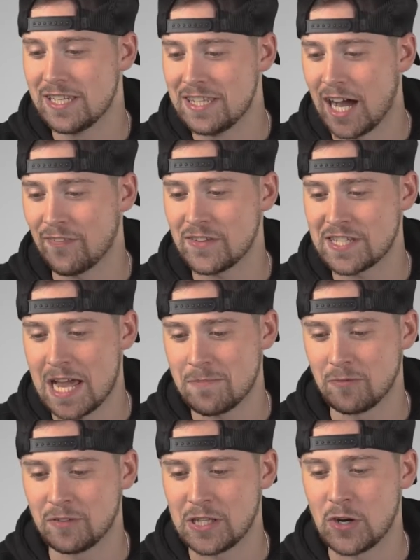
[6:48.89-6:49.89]
not the type
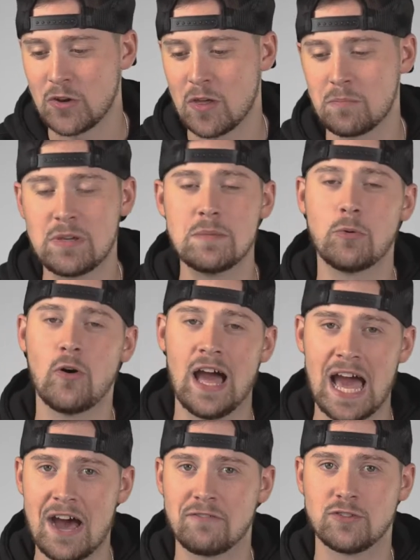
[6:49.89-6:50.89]
of leader that people
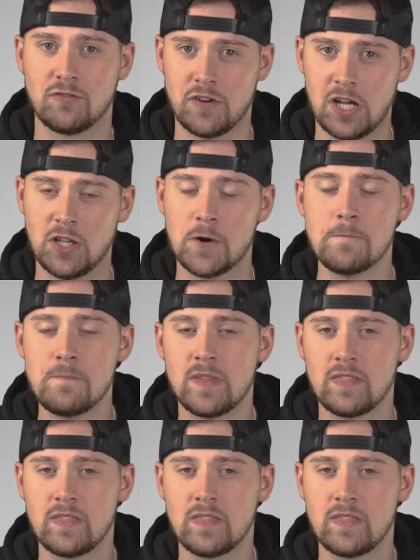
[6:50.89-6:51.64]
have to follow.